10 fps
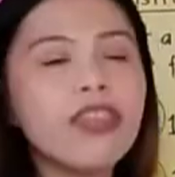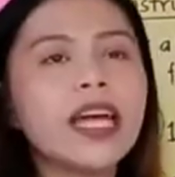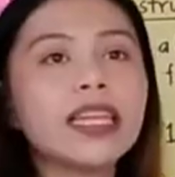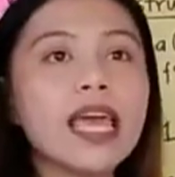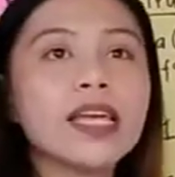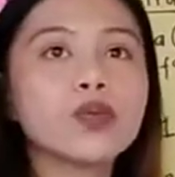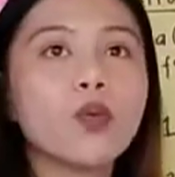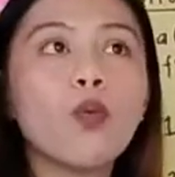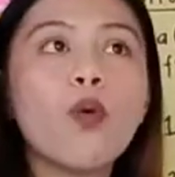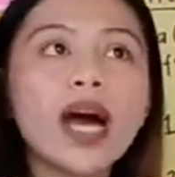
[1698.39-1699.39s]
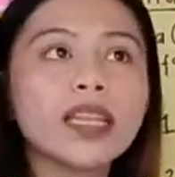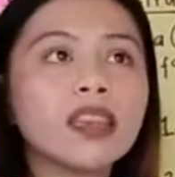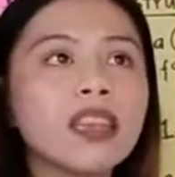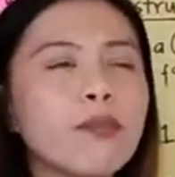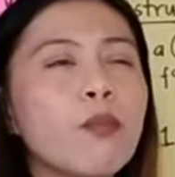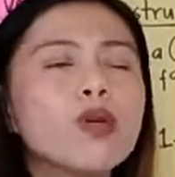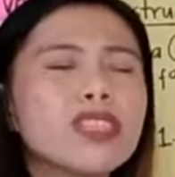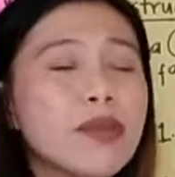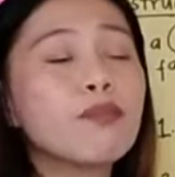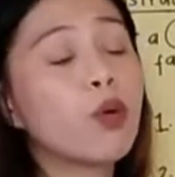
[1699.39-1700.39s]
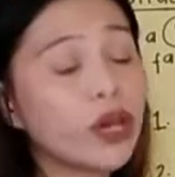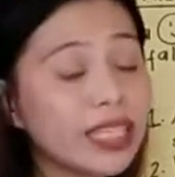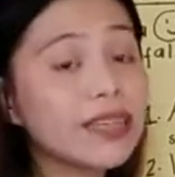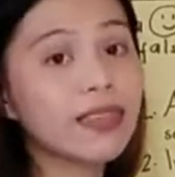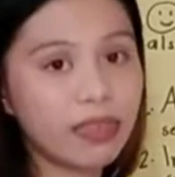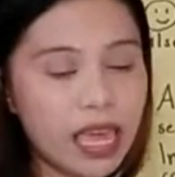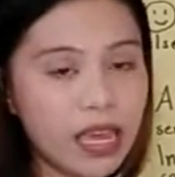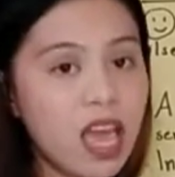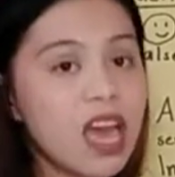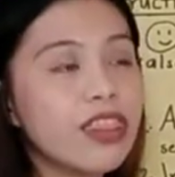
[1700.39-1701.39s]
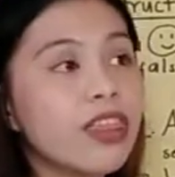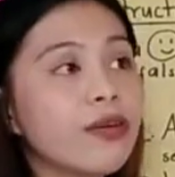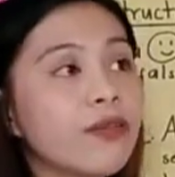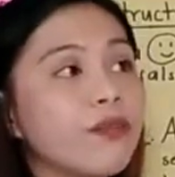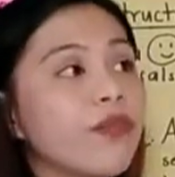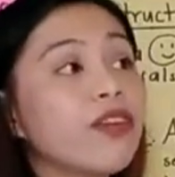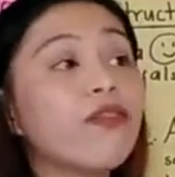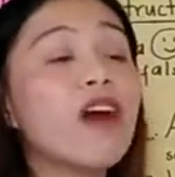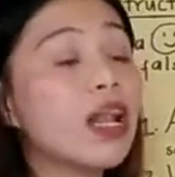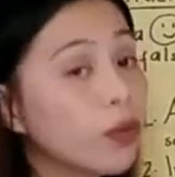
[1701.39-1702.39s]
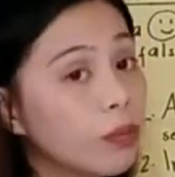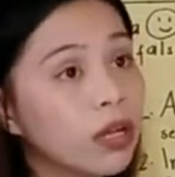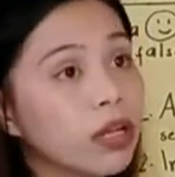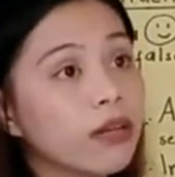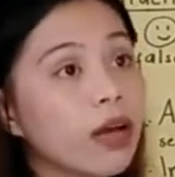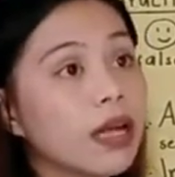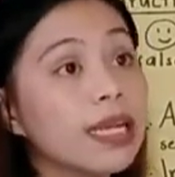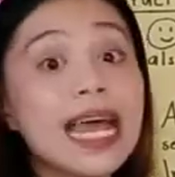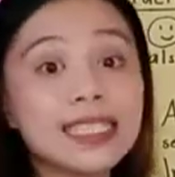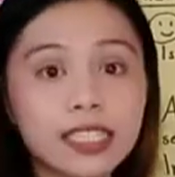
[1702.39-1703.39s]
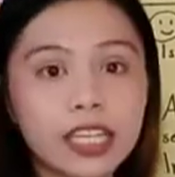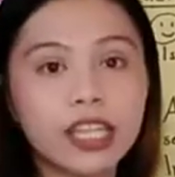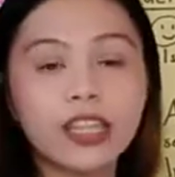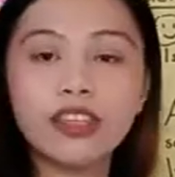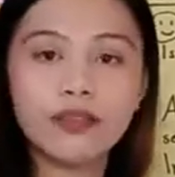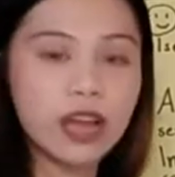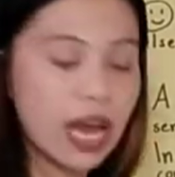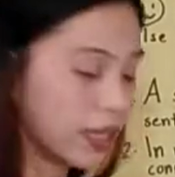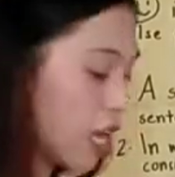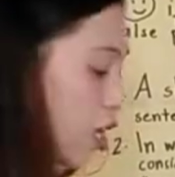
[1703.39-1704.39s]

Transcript: That is what the most important thing, the valuable lesson that you've got